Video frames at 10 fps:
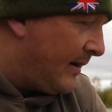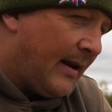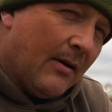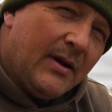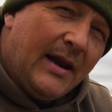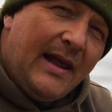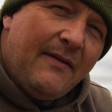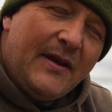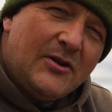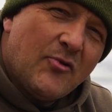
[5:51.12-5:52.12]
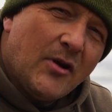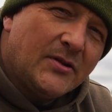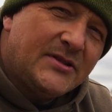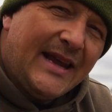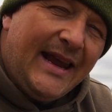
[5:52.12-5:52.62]
Now I'm going to leave these
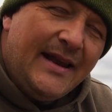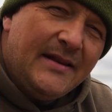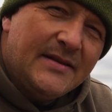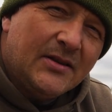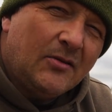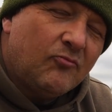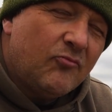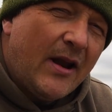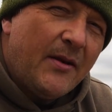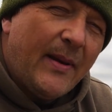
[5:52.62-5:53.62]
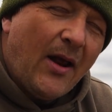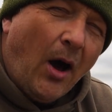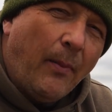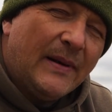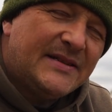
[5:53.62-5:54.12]
rods in till round about
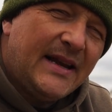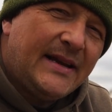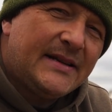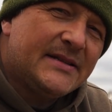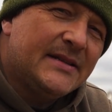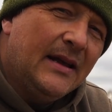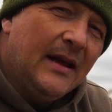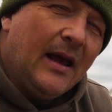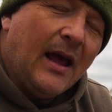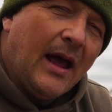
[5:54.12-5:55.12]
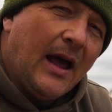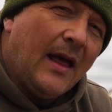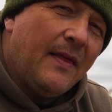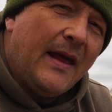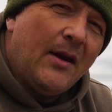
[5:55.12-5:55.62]
6:30,
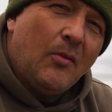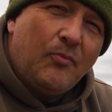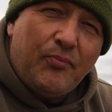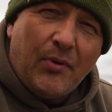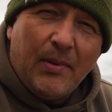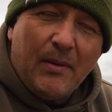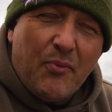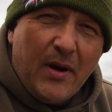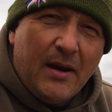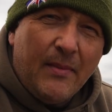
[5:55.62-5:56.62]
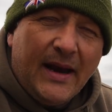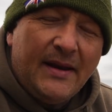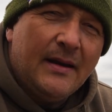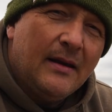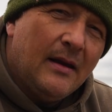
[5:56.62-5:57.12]
and then I'll probably bring them in,
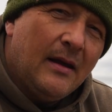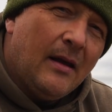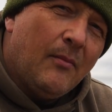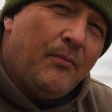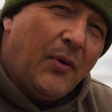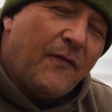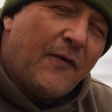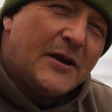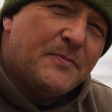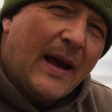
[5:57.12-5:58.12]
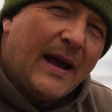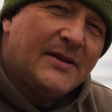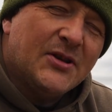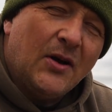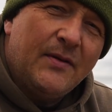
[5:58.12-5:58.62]
put fresh
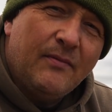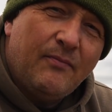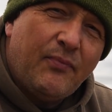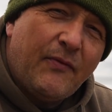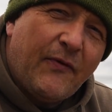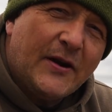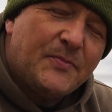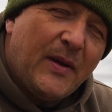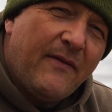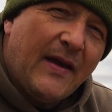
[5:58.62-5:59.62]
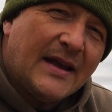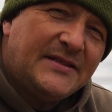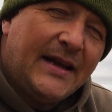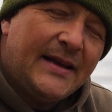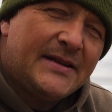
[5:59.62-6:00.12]
bags on, fresh PVA
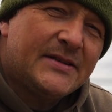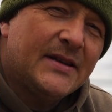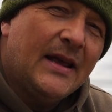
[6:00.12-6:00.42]
sticks,